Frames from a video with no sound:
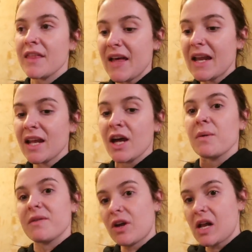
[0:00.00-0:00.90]
Then
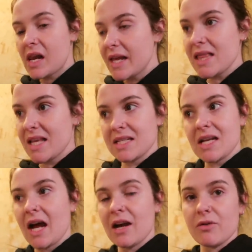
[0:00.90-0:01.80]
we've gotta clean the
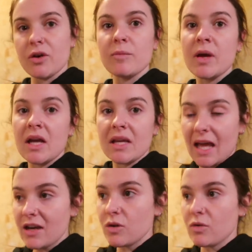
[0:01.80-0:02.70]
entire room,
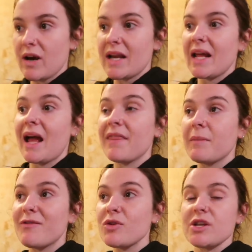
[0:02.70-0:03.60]
get it all ready, and then
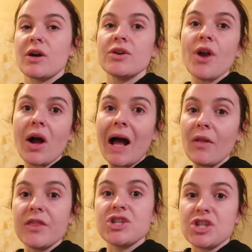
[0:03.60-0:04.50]
we've also gotta knock
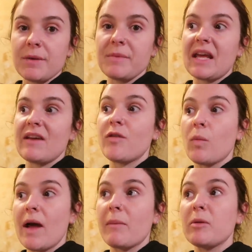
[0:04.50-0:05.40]
out the chimney for
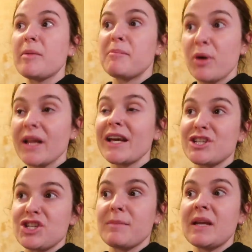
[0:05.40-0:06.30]
where we'll be putting a
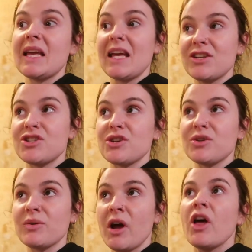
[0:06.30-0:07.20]
chimney
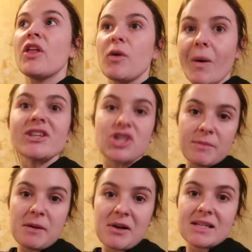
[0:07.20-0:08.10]
into the one
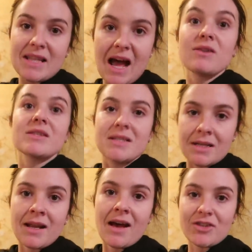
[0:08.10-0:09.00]
chimney breast in the house that
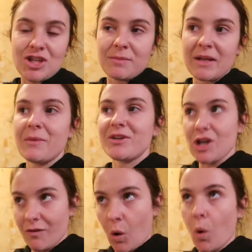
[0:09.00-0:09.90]
didn't have a chimney, which
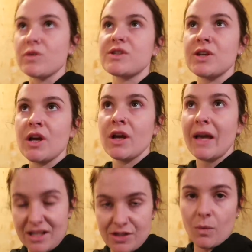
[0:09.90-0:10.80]
of course
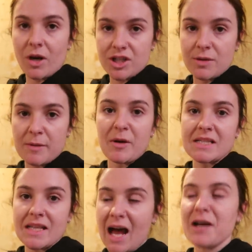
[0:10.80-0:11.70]
is the one chimney
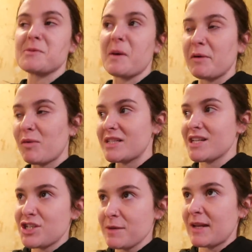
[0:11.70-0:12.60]
breast in the house where we want
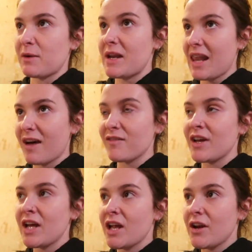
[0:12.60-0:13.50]
a chimney. We love
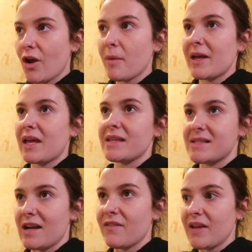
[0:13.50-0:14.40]
not making
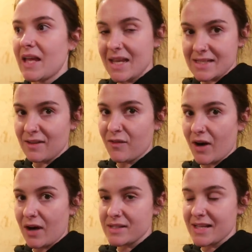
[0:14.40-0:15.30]
stuff easy
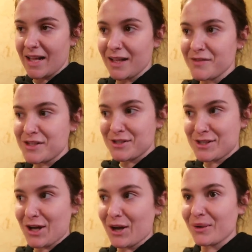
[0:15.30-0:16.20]
for ourselves.
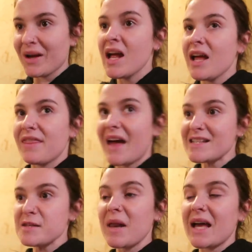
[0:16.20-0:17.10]
So that
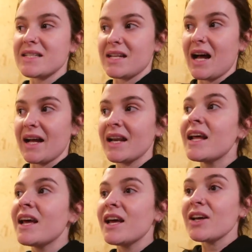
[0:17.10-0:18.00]
is the plan tonight.
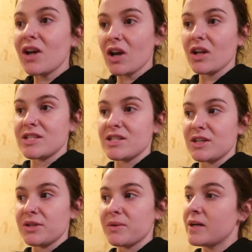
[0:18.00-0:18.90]
Got a lot to
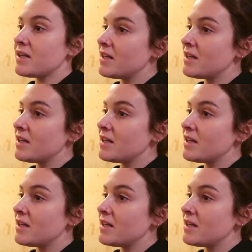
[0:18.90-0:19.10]
do.